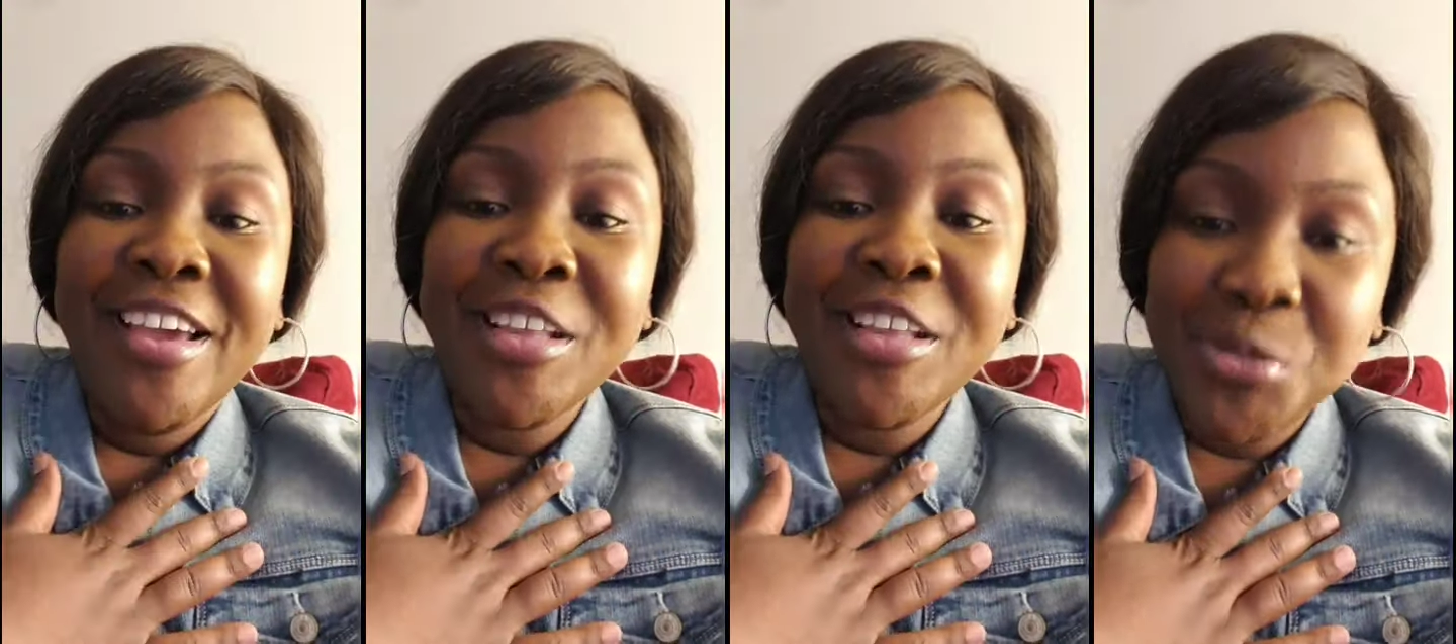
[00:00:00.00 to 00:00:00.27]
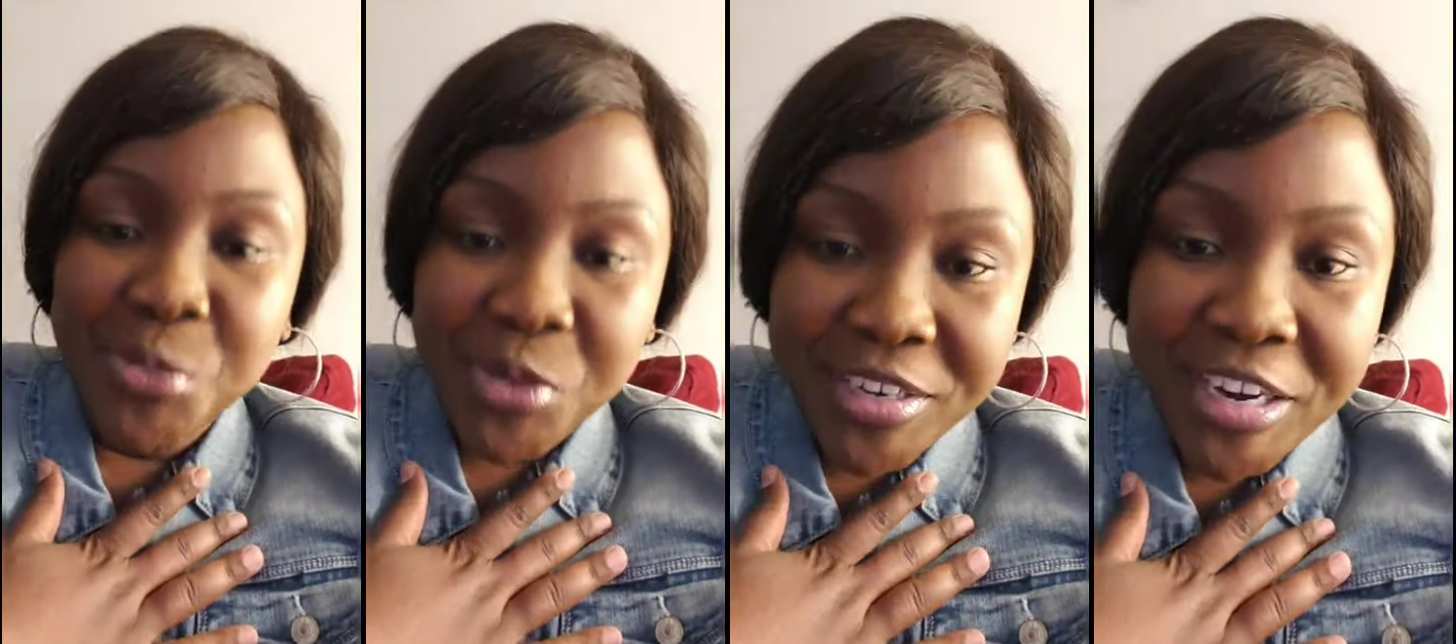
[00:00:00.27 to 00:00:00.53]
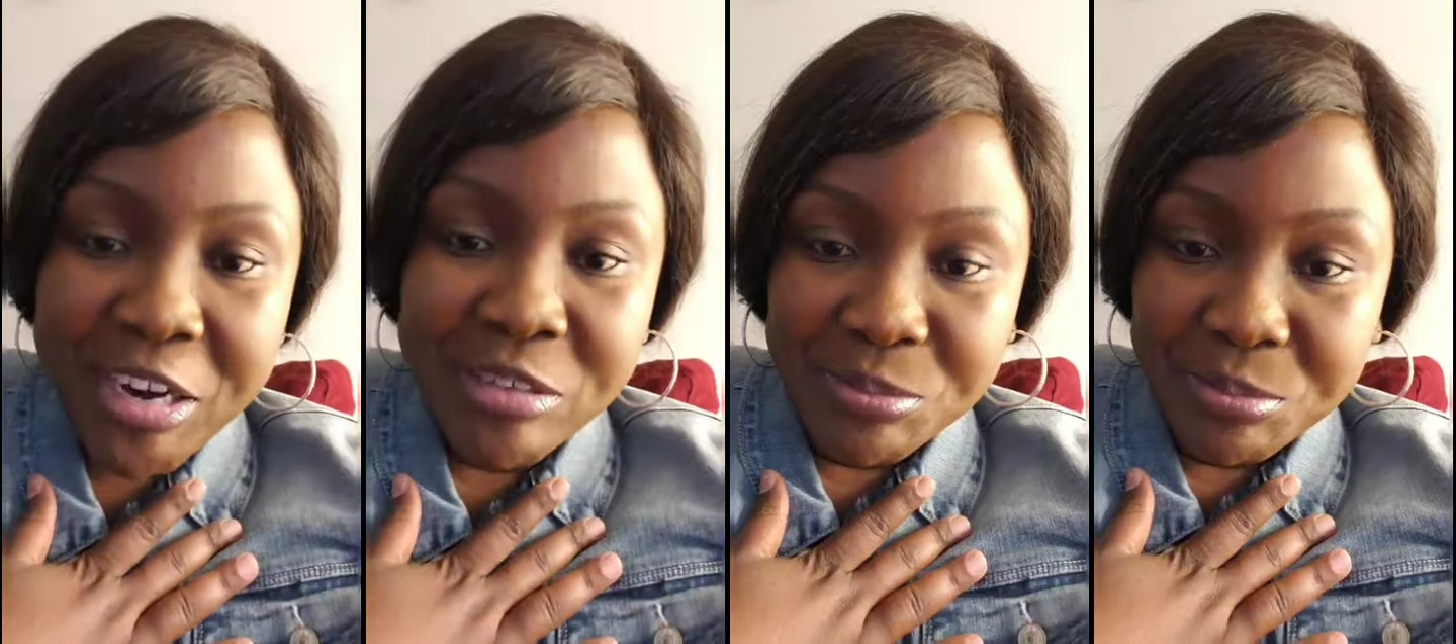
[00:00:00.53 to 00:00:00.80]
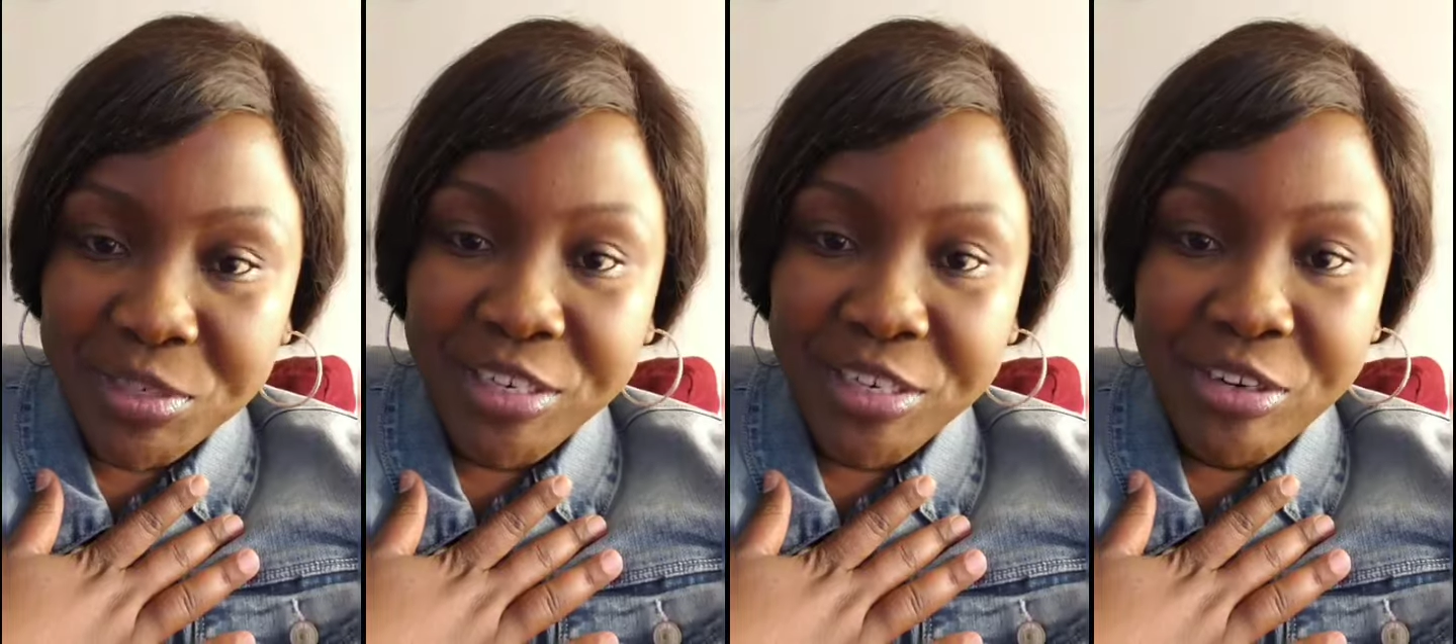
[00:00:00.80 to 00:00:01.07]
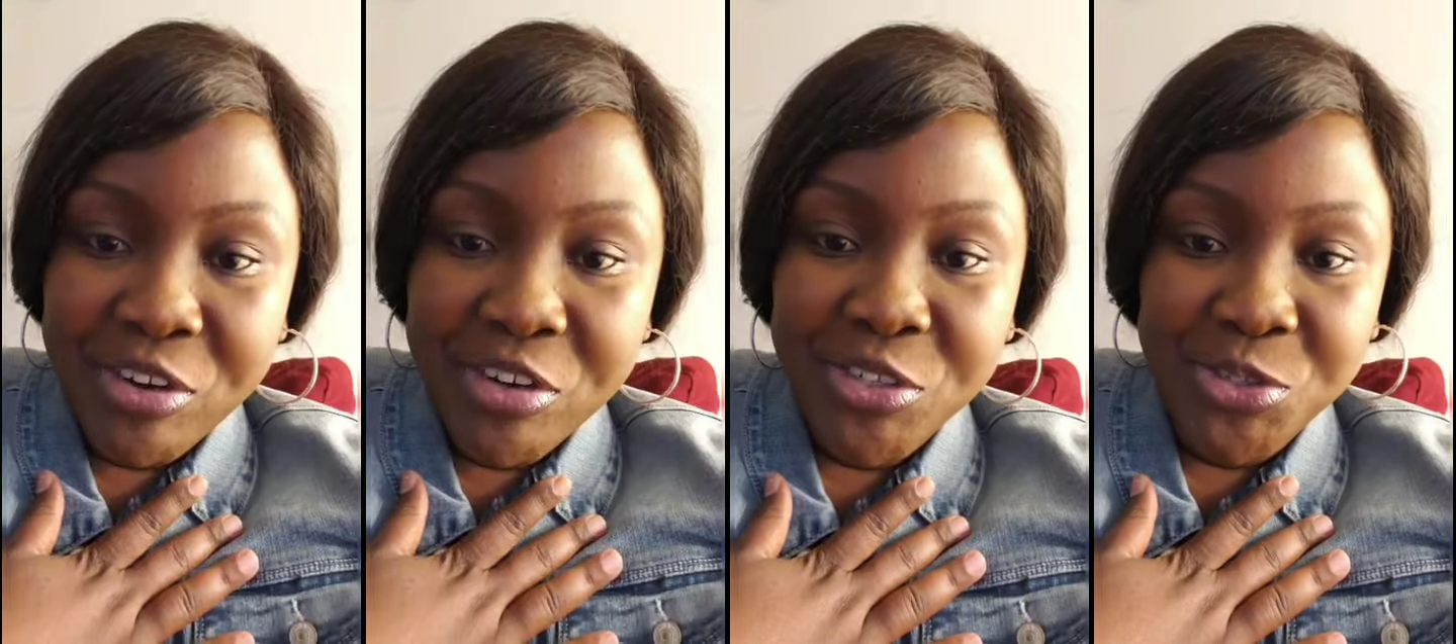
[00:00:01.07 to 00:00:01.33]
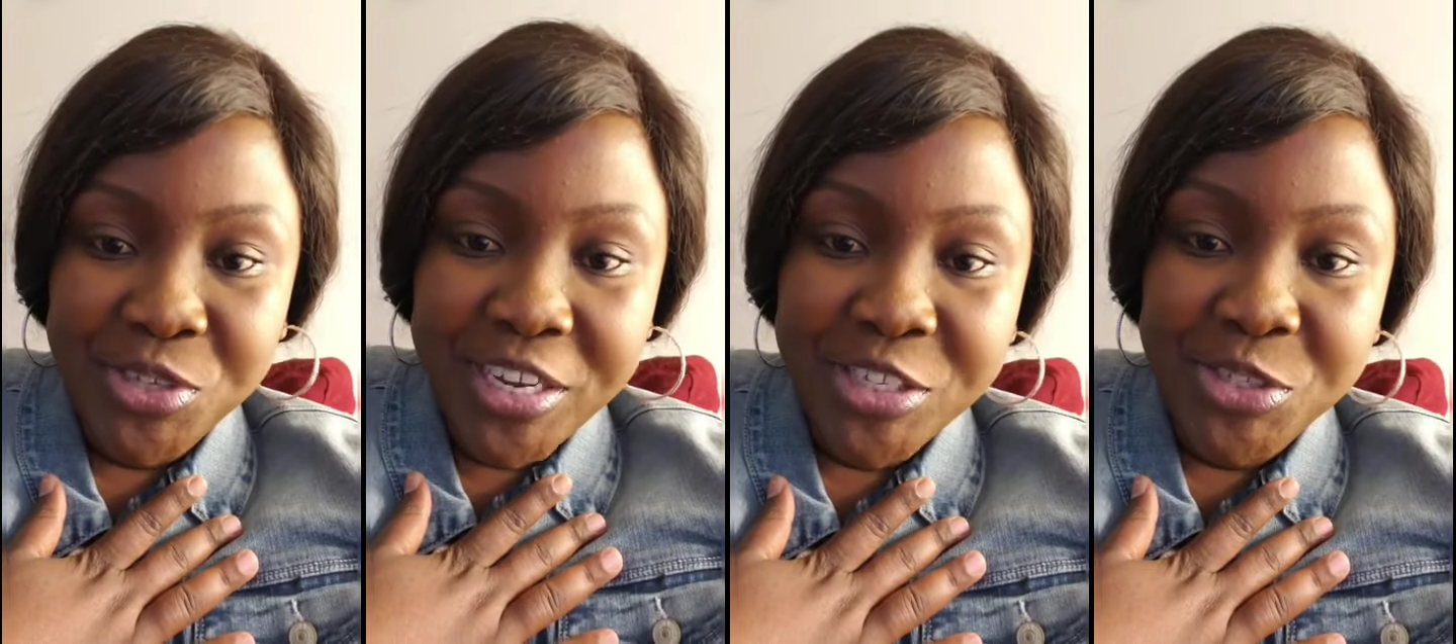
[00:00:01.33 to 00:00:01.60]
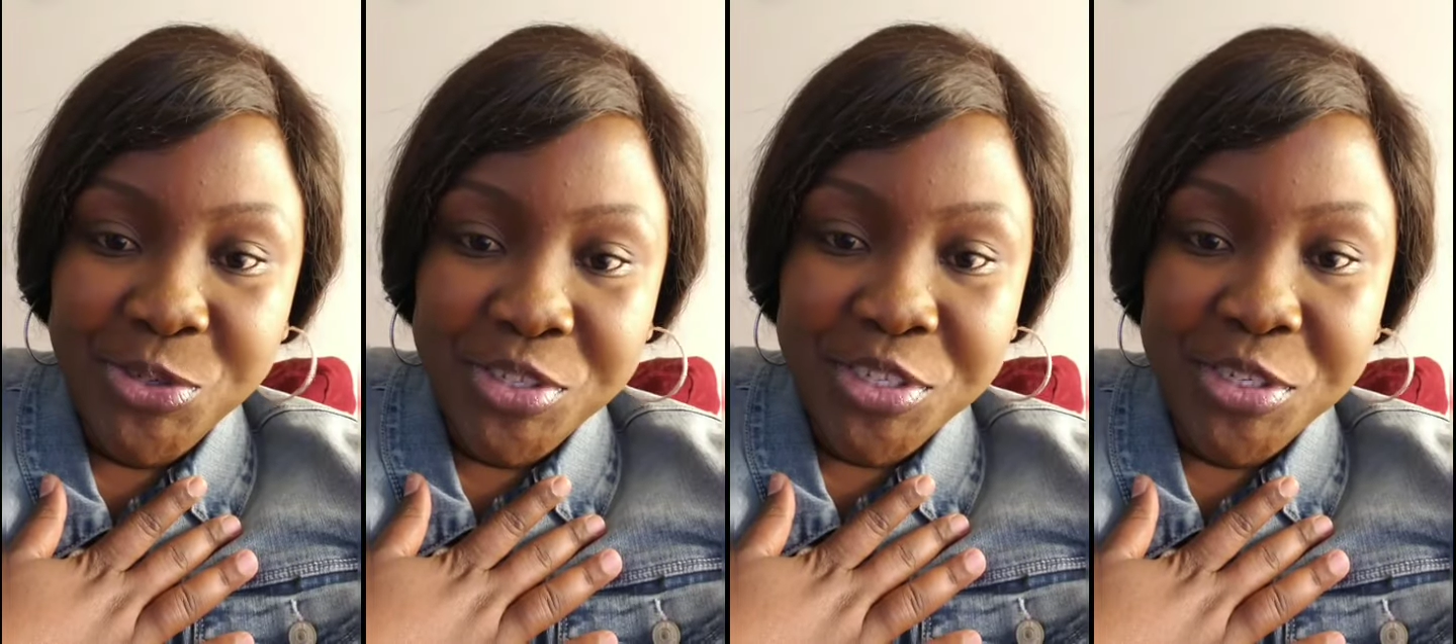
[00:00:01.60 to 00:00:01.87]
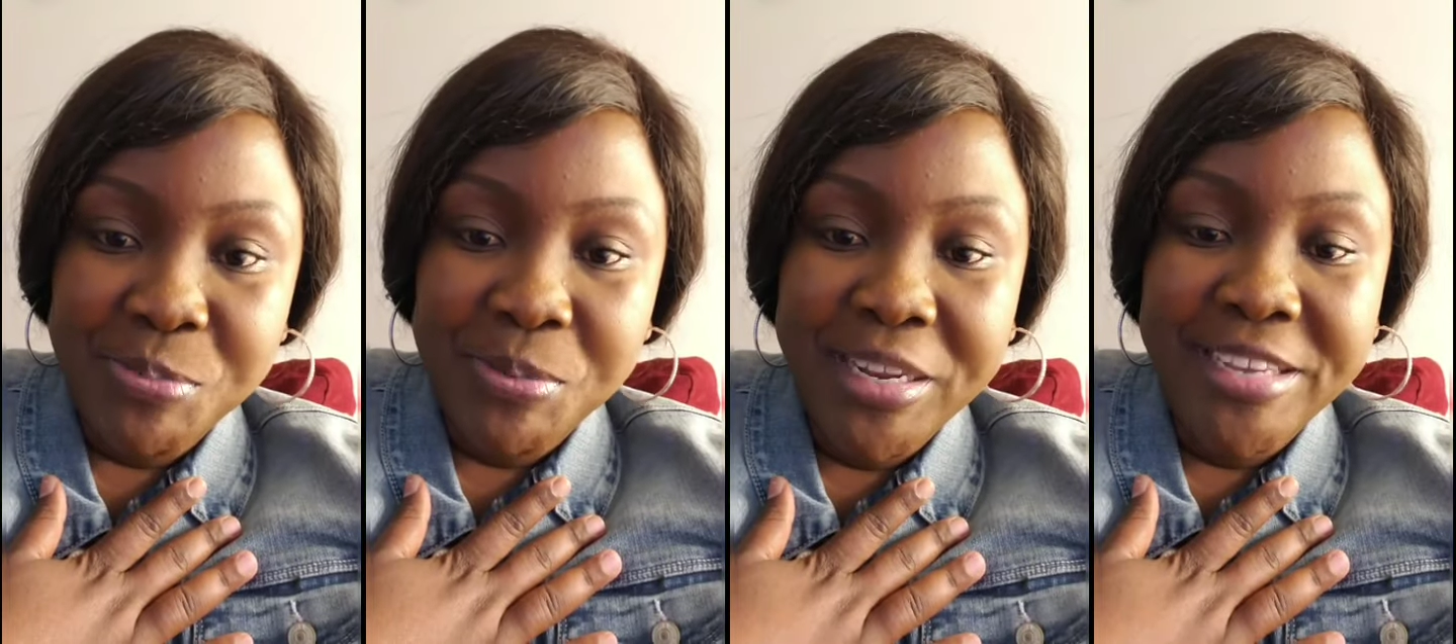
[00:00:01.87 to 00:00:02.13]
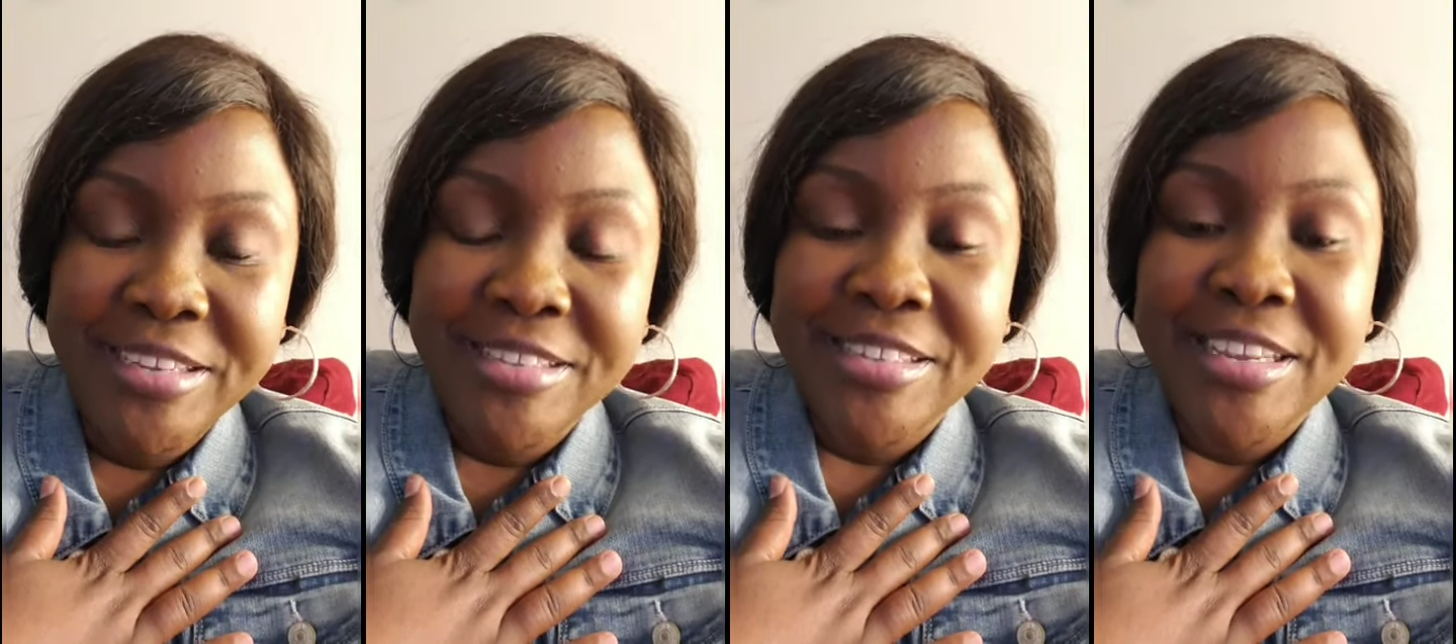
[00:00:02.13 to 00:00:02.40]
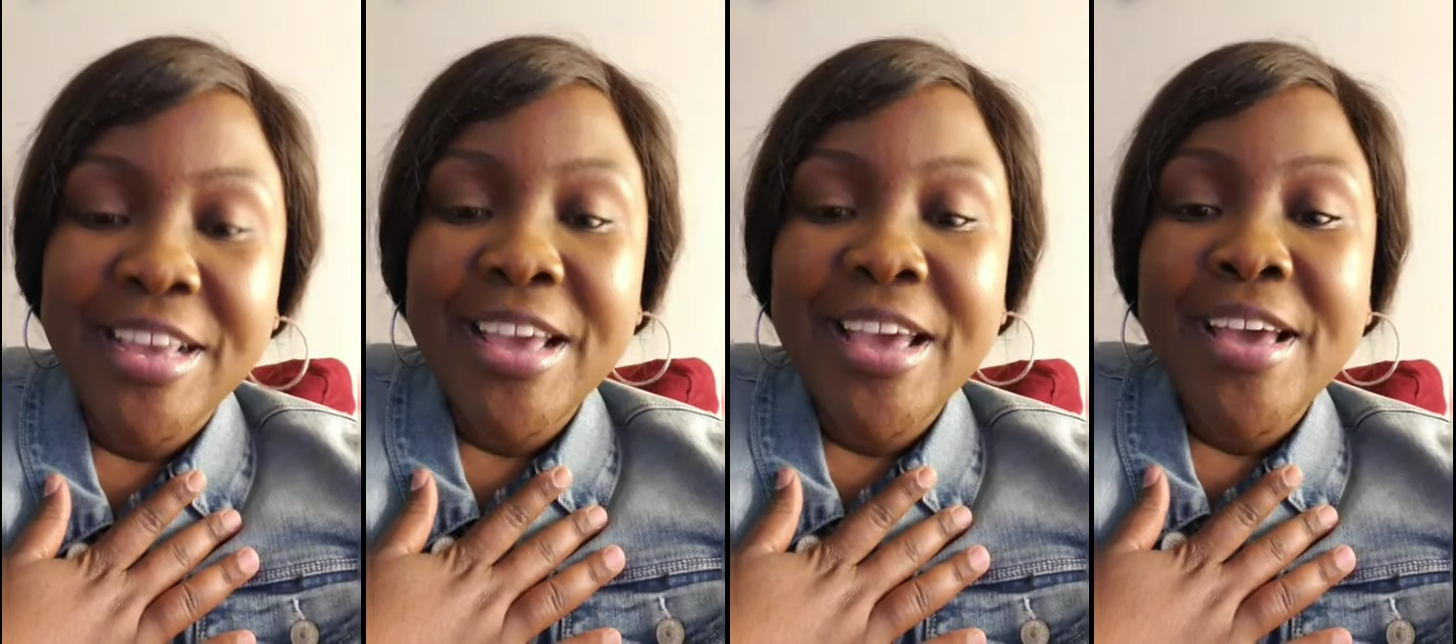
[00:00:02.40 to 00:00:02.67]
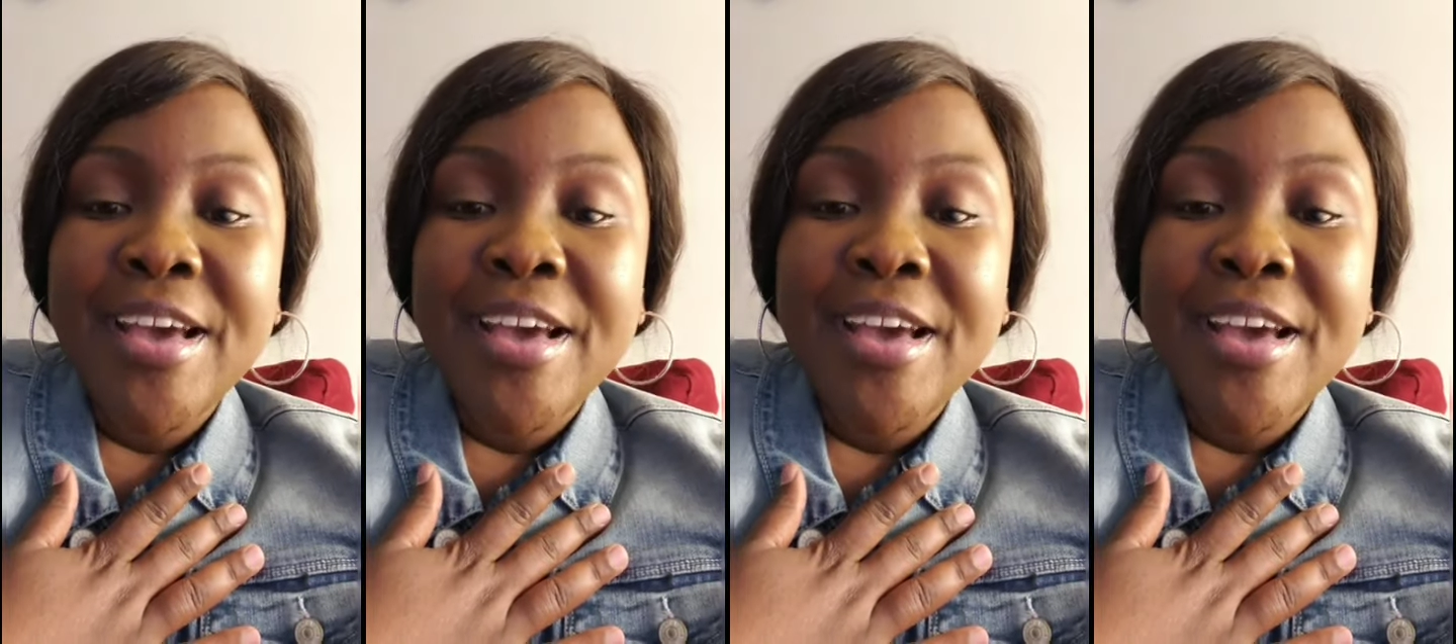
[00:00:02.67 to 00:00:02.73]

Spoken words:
It's what helped me a lot to get to this place.